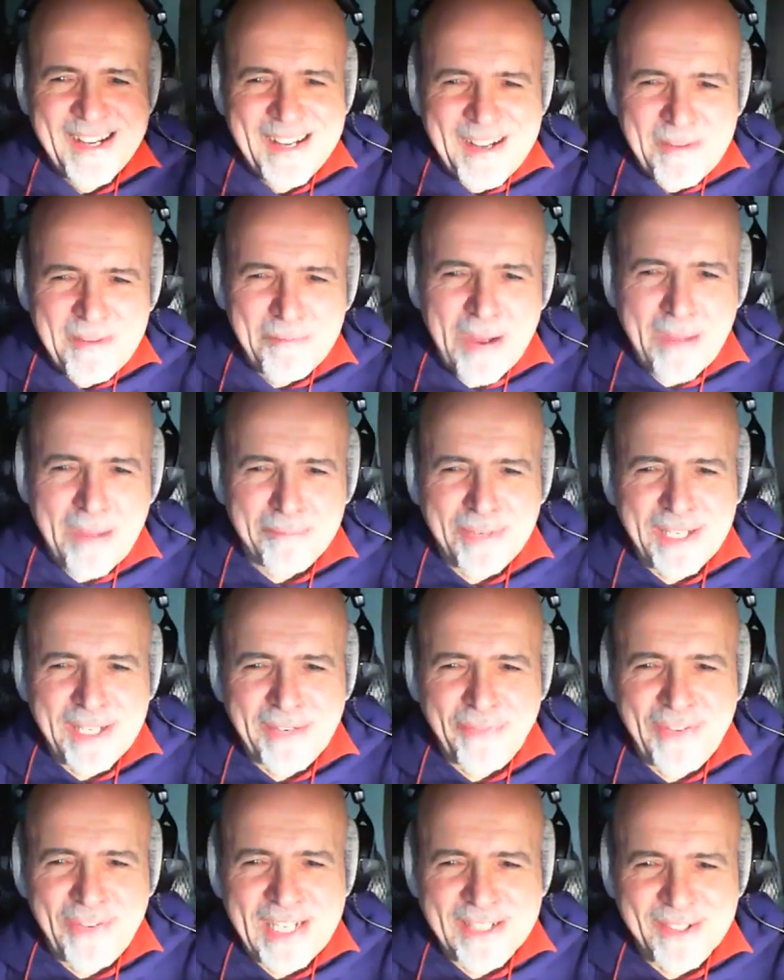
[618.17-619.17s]
public
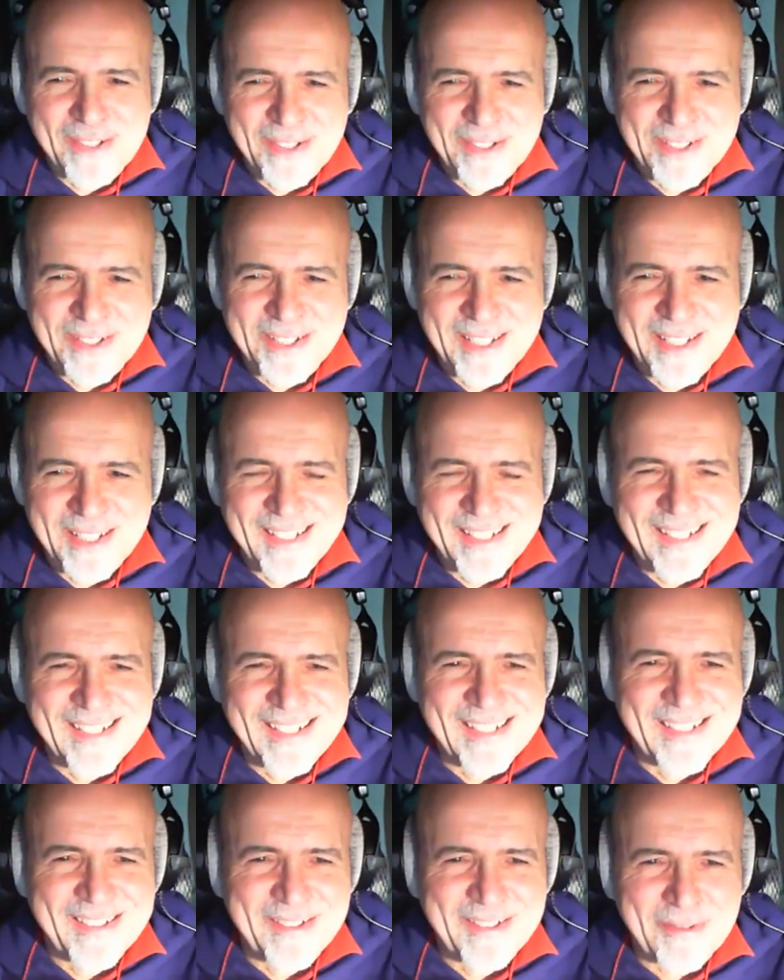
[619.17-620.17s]
figures and
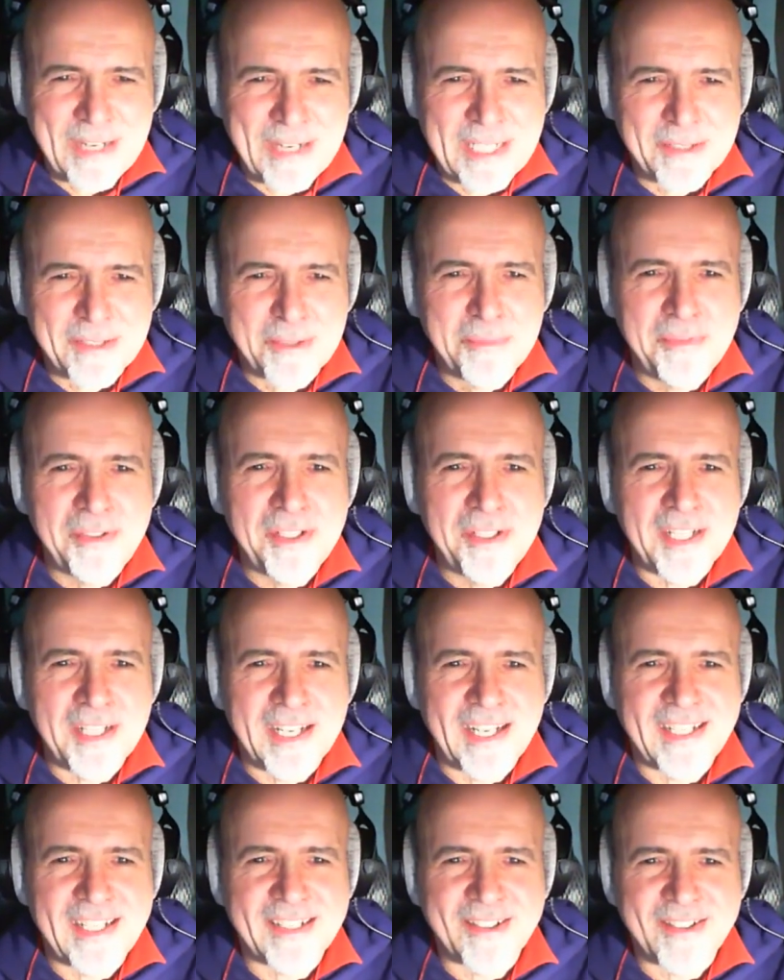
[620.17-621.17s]
great
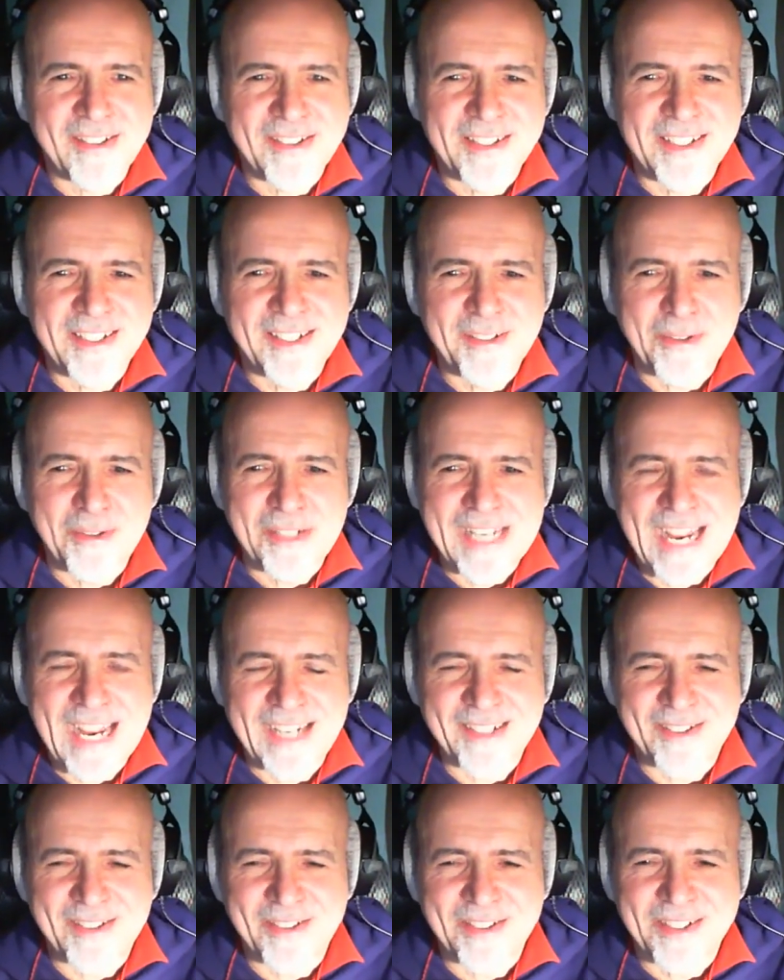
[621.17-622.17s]
communicators and
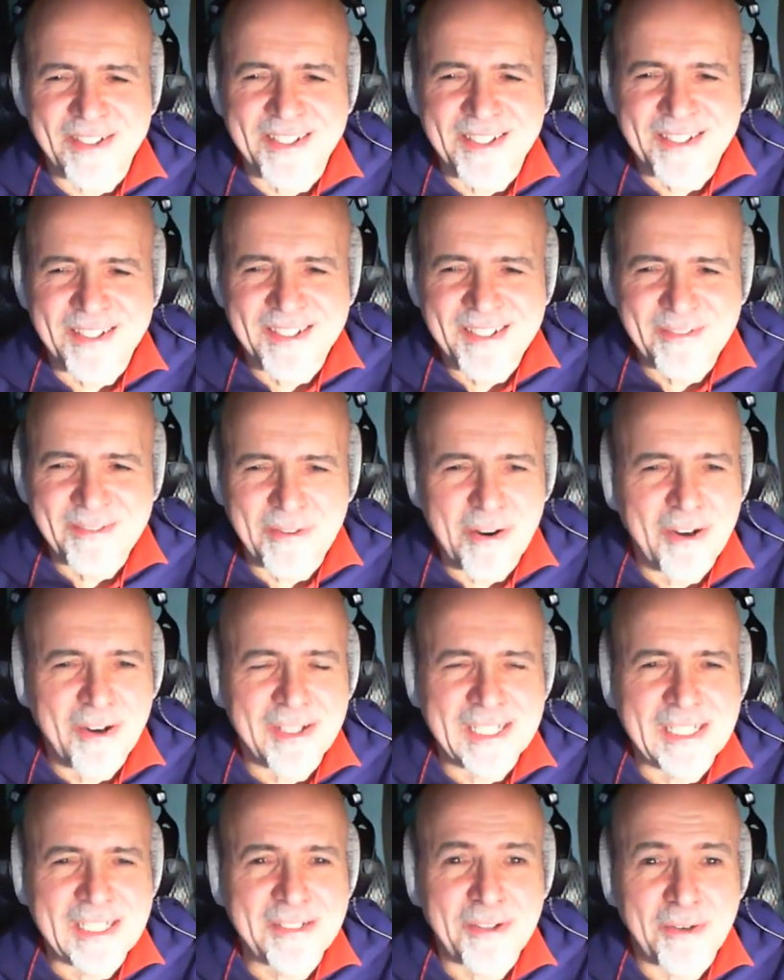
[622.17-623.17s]
connectors, were all
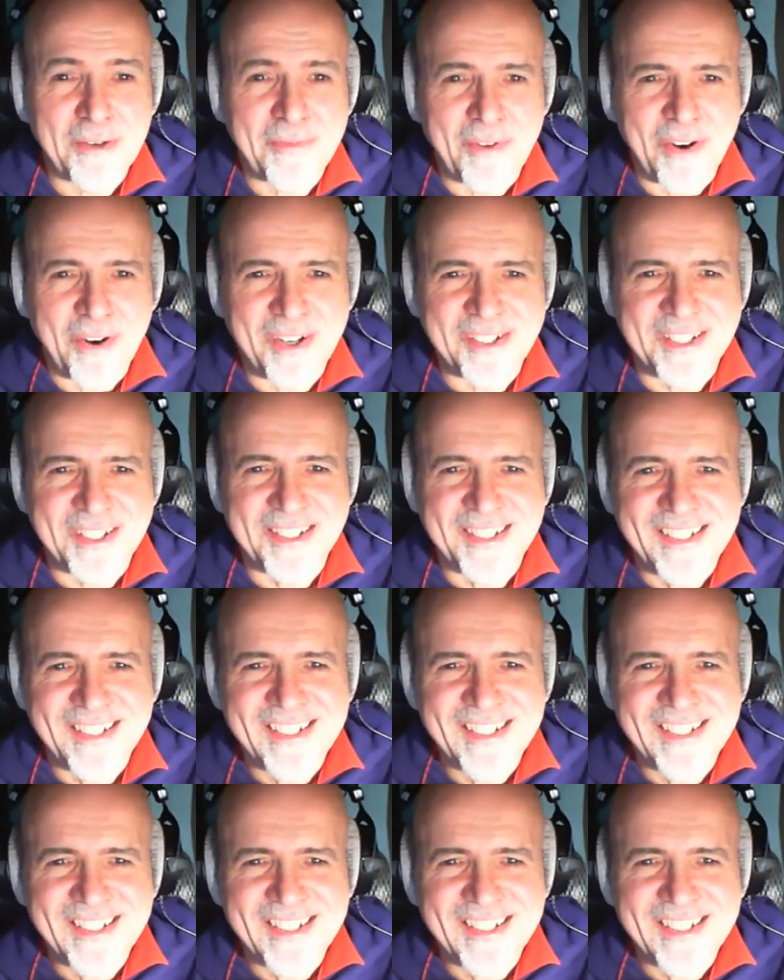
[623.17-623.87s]
introverts.